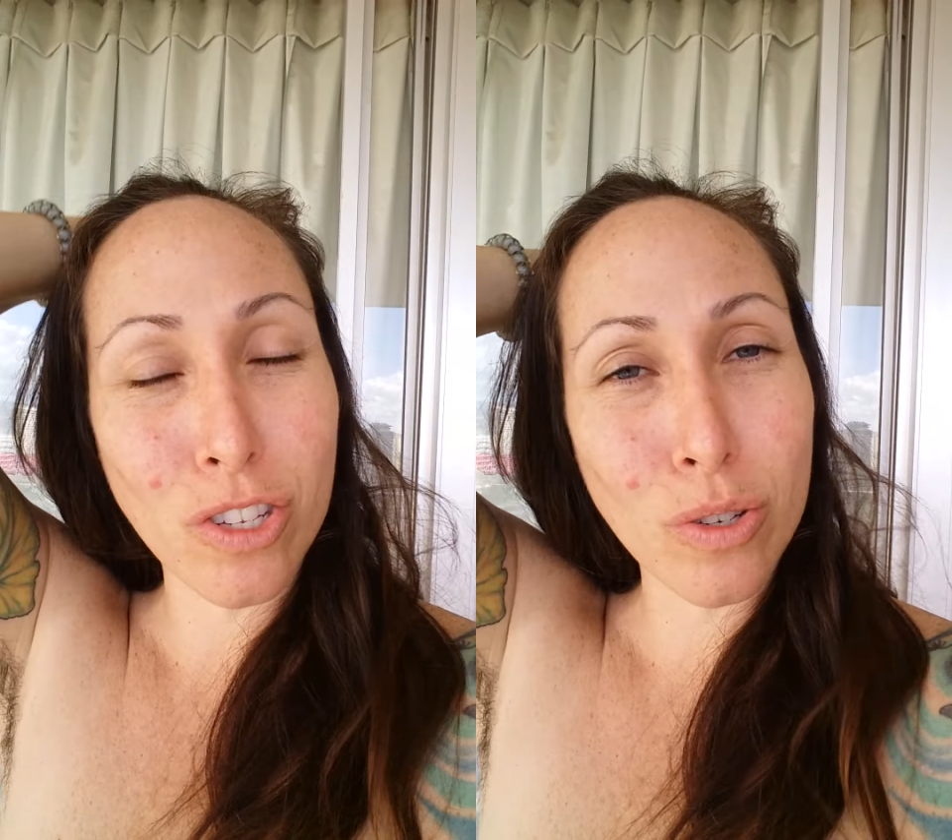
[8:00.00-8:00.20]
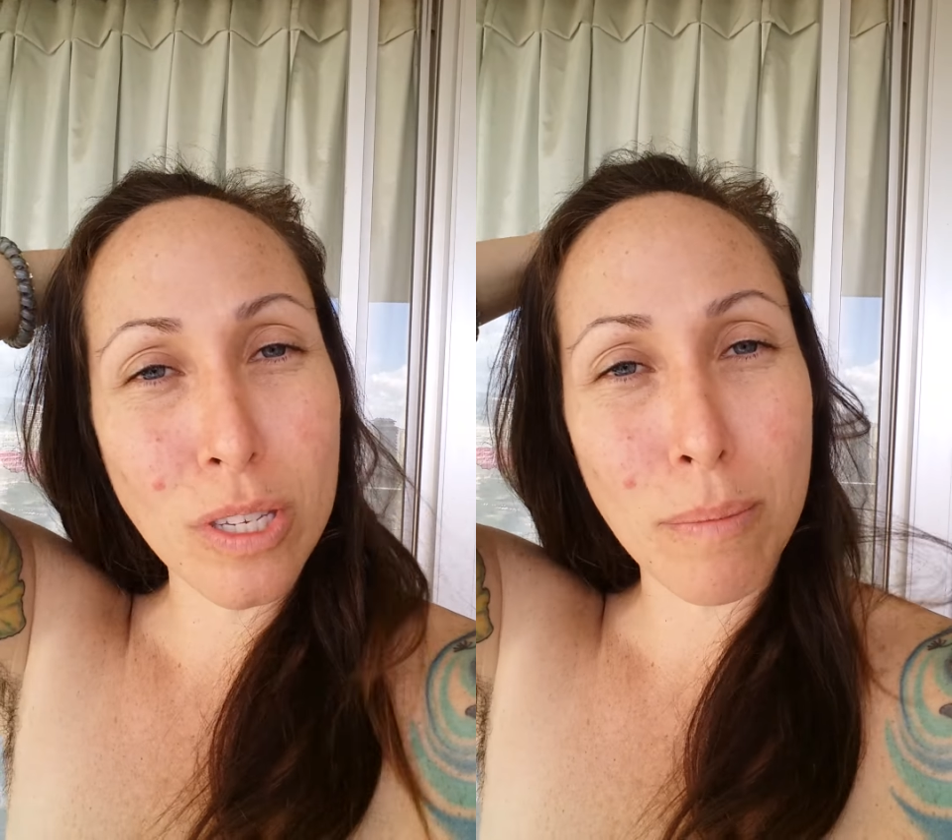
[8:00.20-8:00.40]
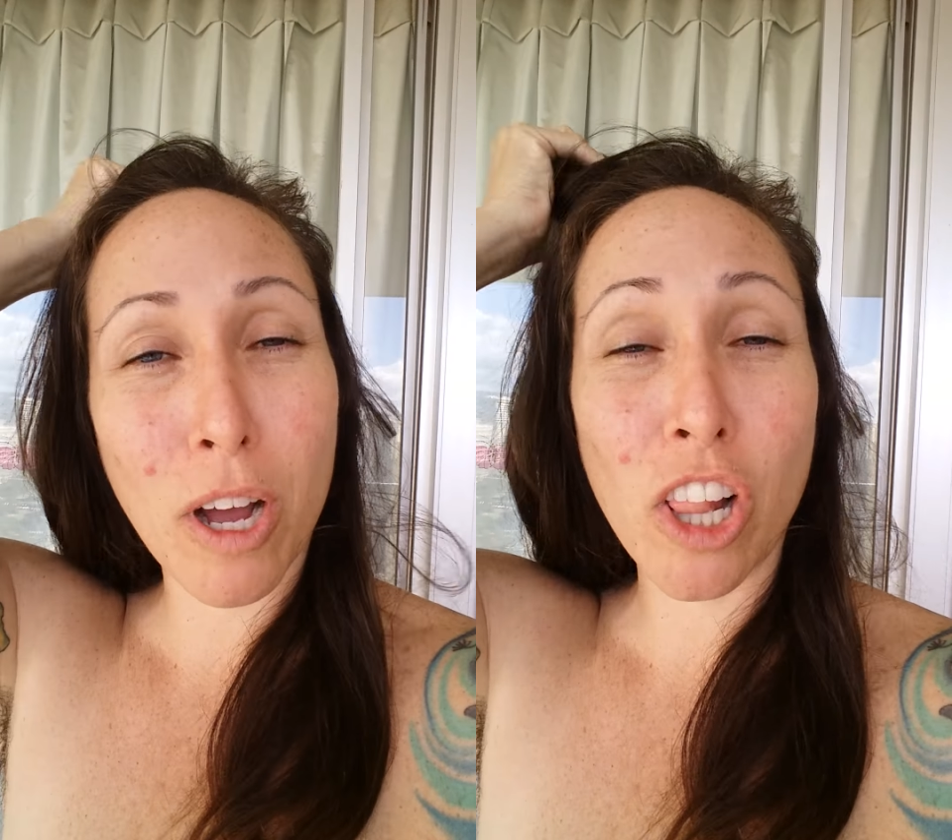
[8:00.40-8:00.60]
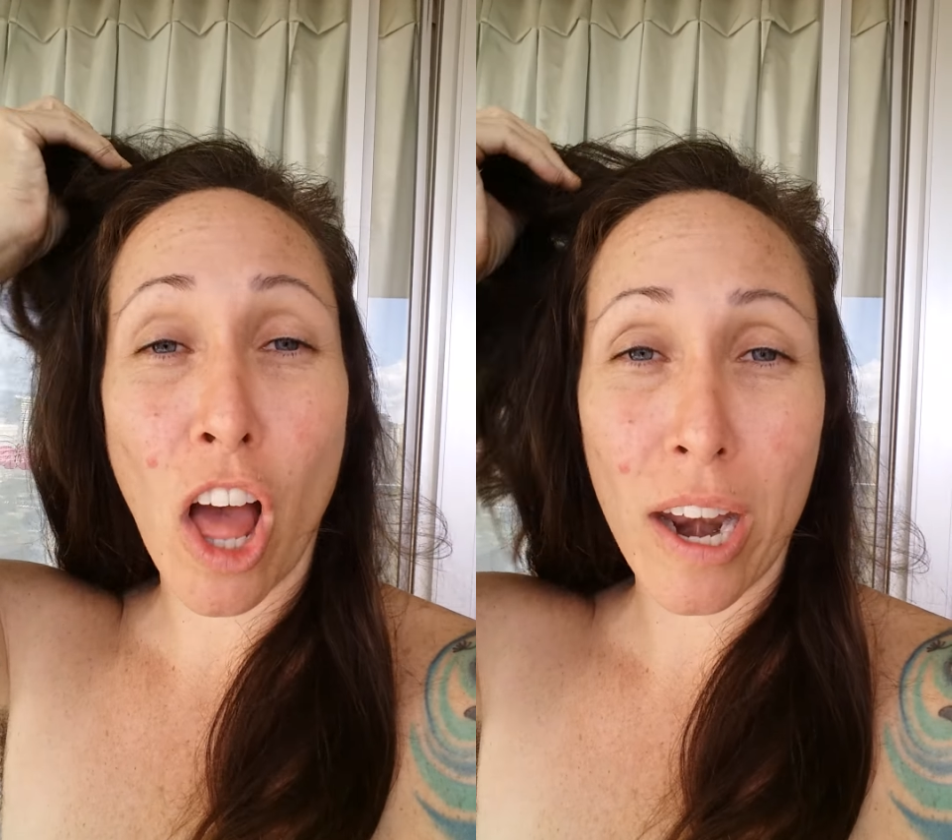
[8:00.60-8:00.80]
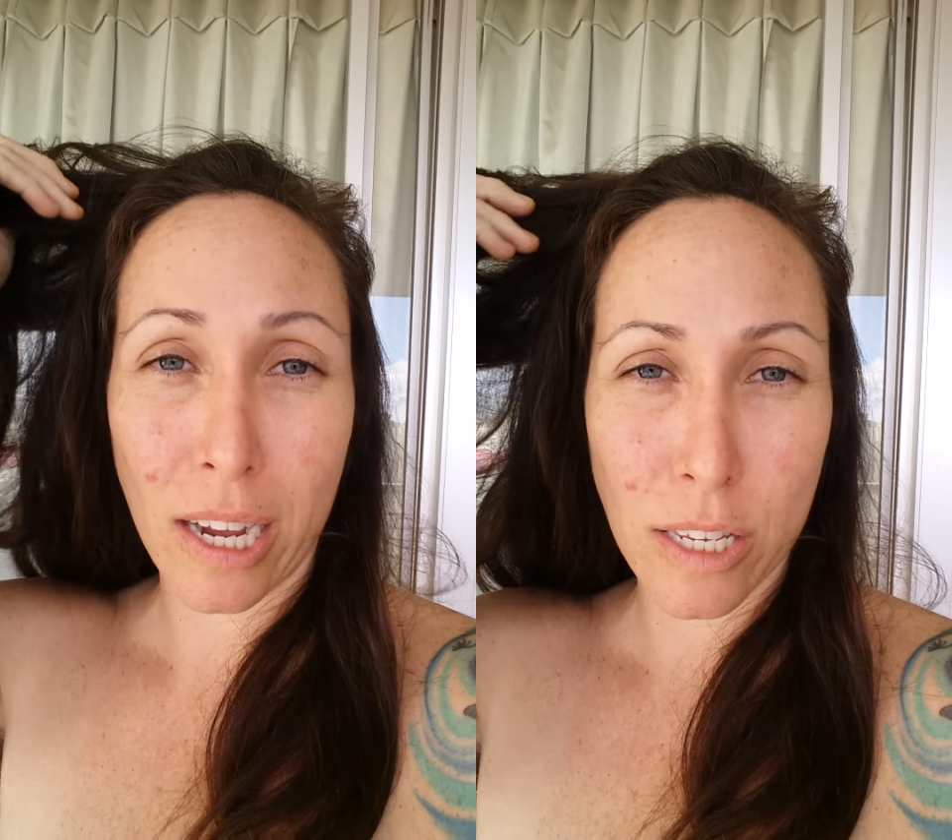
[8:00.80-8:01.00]
do some
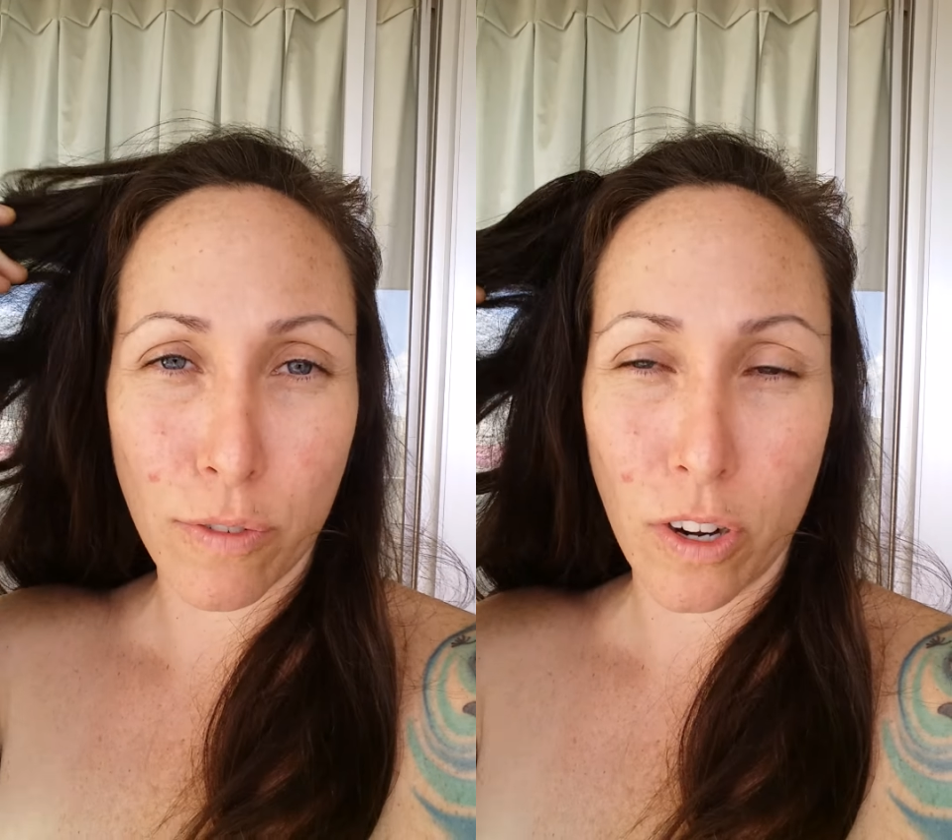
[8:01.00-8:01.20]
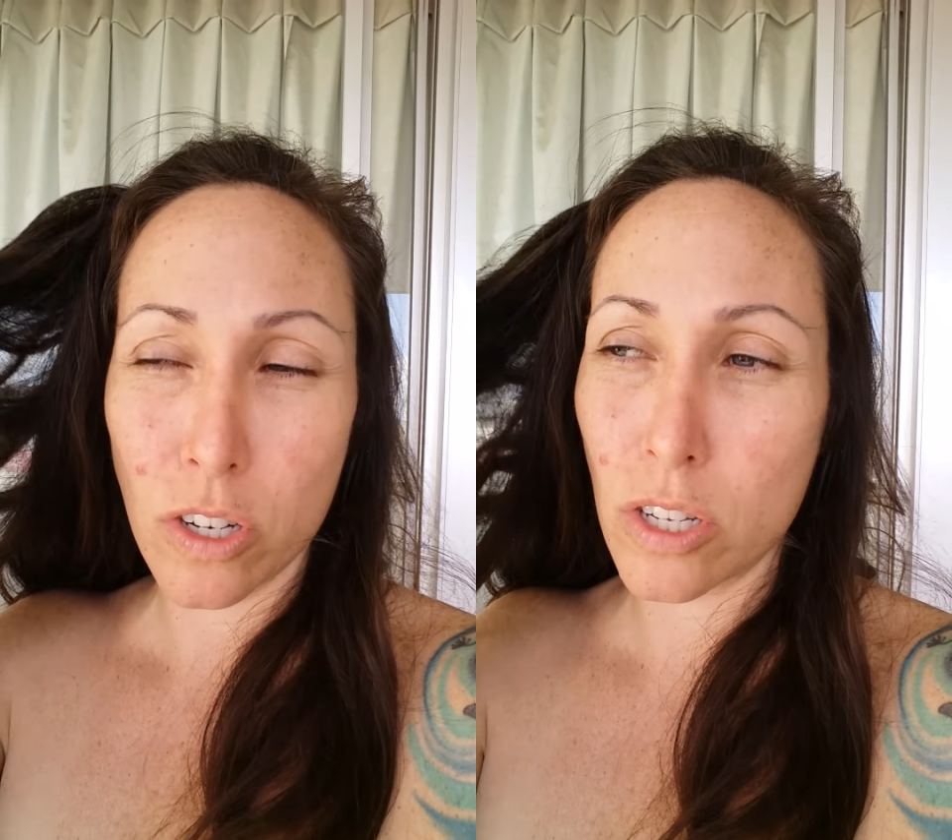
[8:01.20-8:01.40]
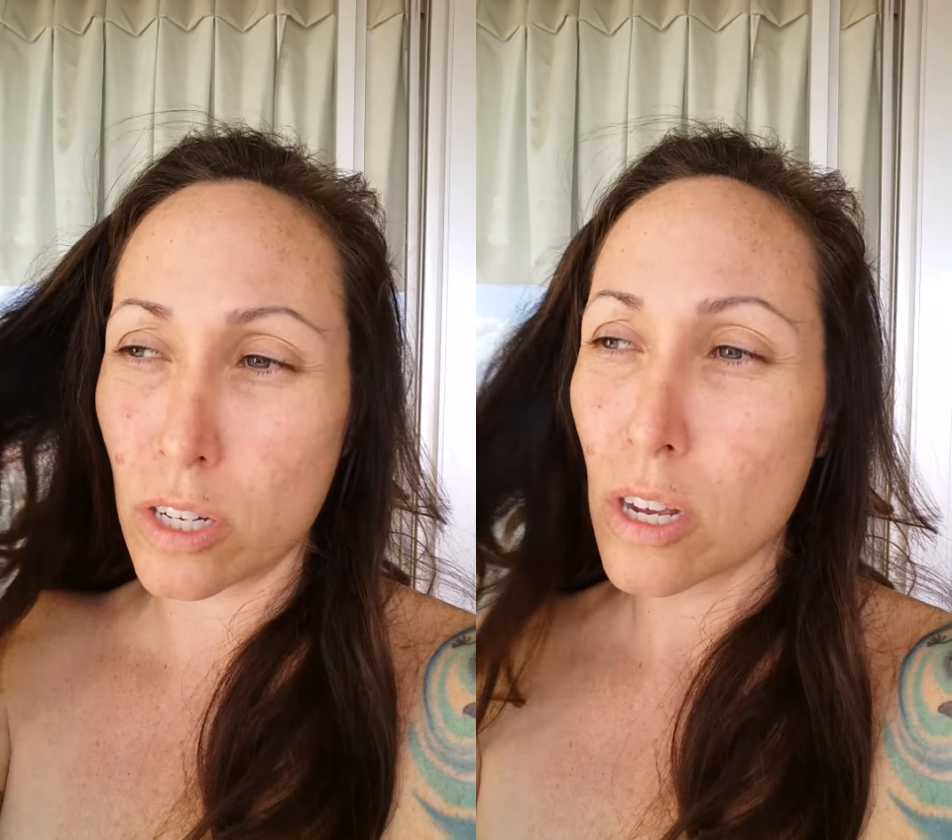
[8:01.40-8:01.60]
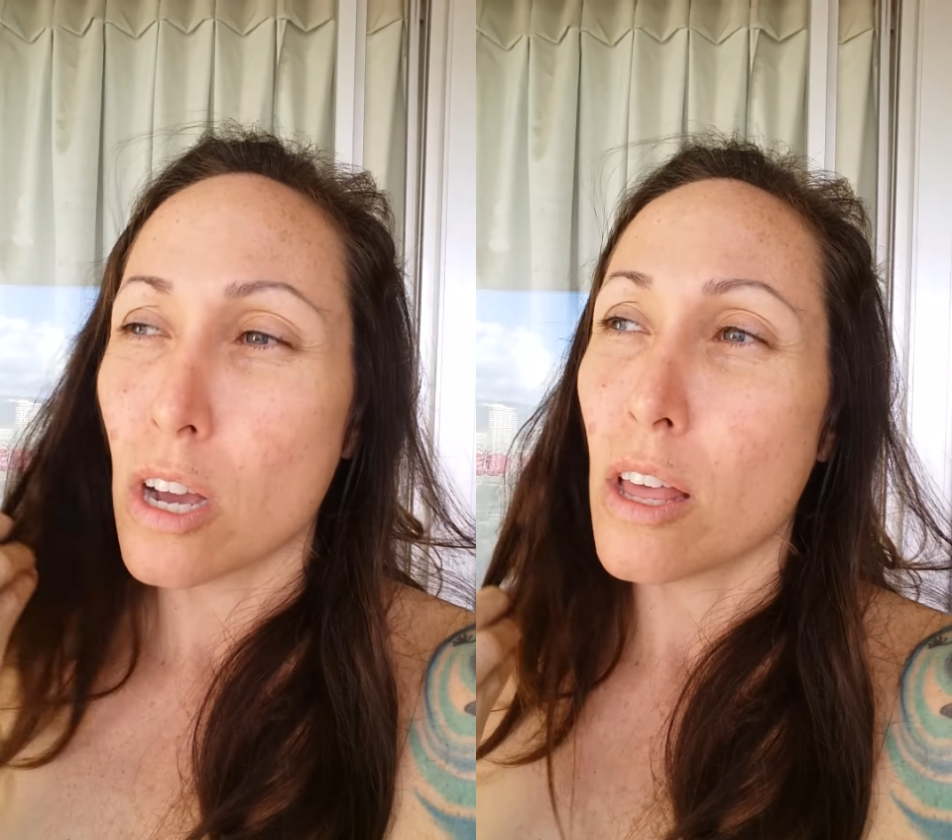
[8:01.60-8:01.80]
colonics first.